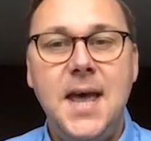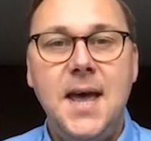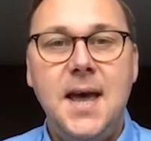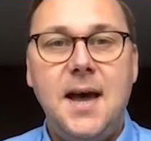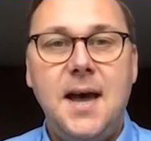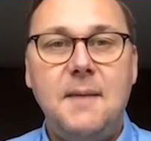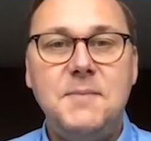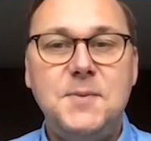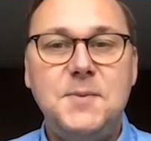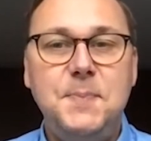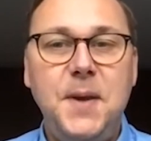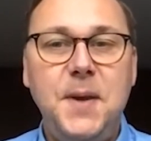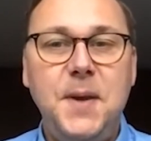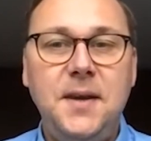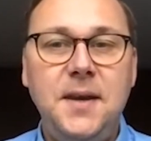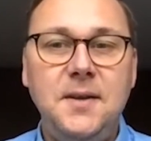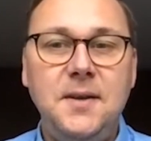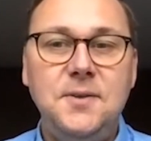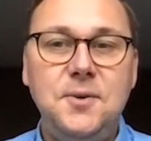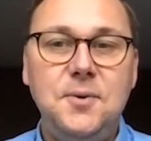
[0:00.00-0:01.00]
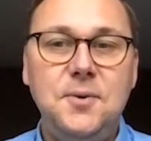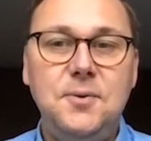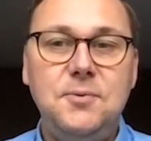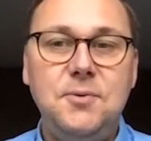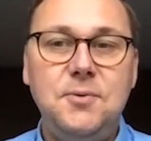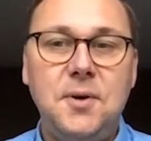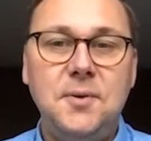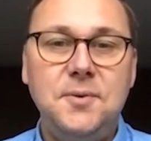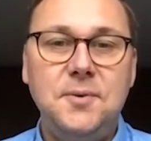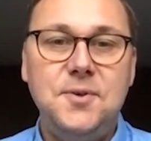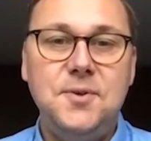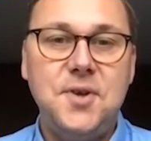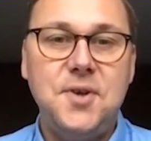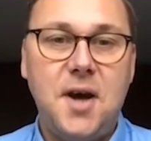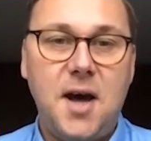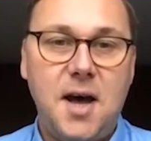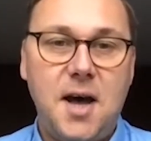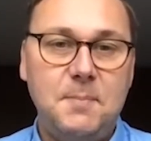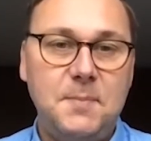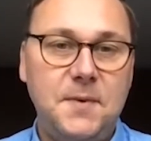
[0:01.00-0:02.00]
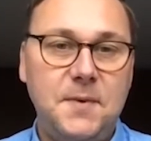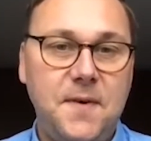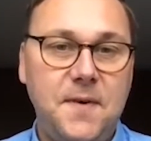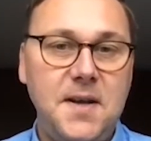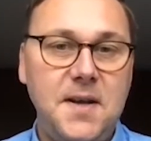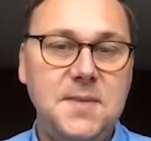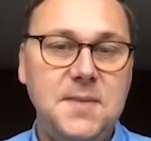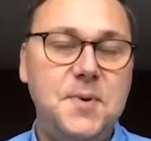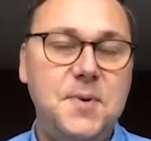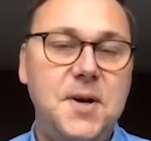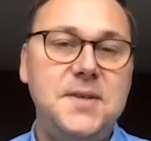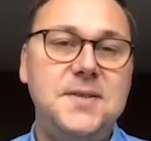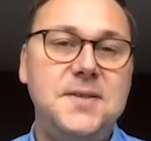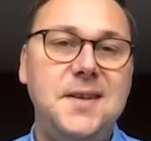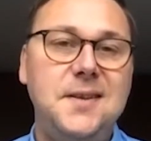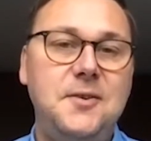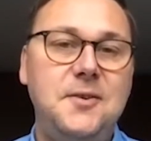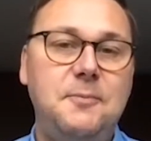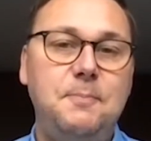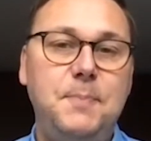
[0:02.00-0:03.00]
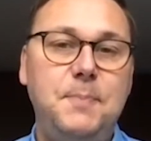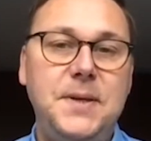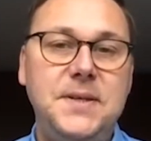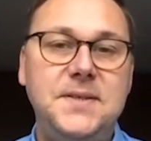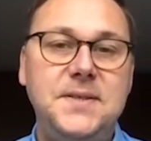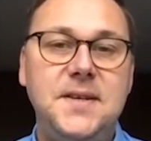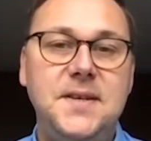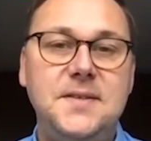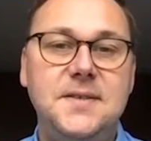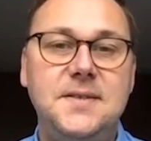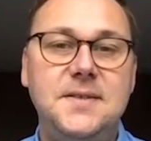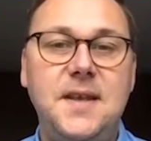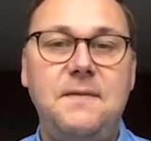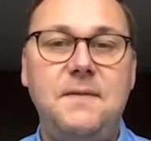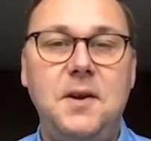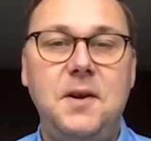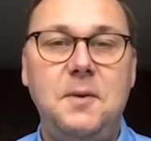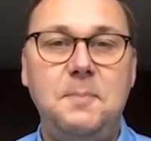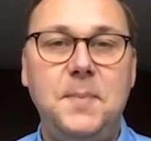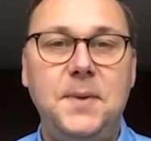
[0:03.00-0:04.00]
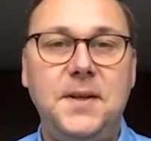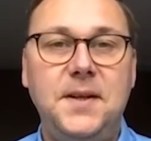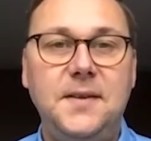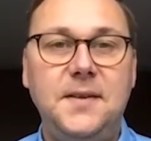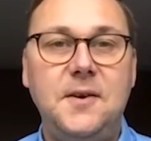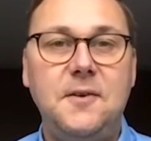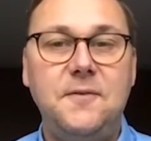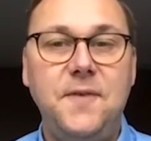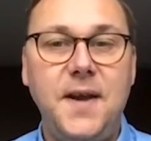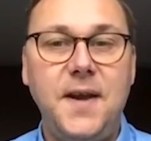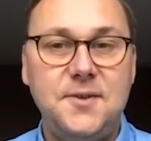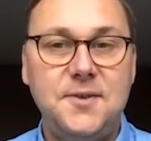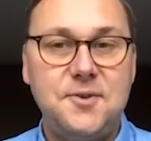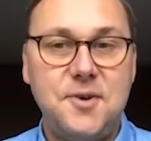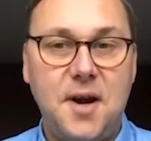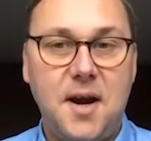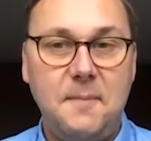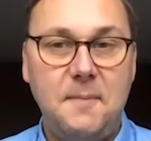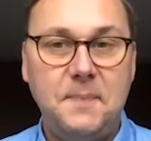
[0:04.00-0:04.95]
I'm speaking to Ron Ducharme, Vice President of Business Development at Covectra.